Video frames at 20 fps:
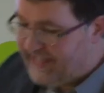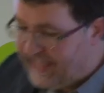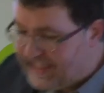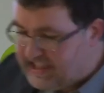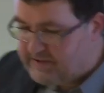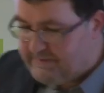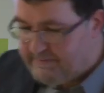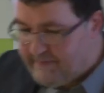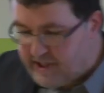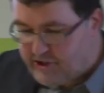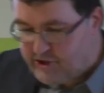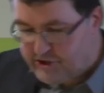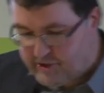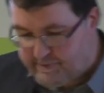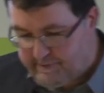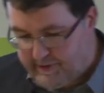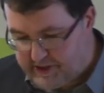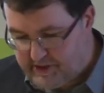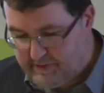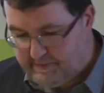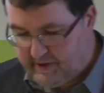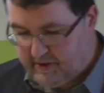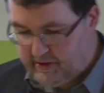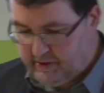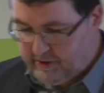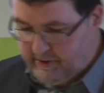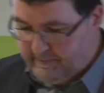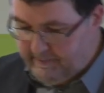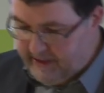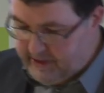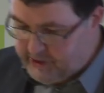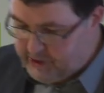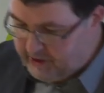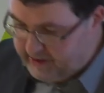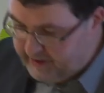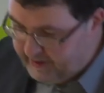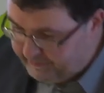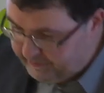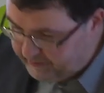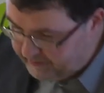tax measures possible on a
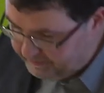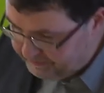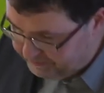Belgian level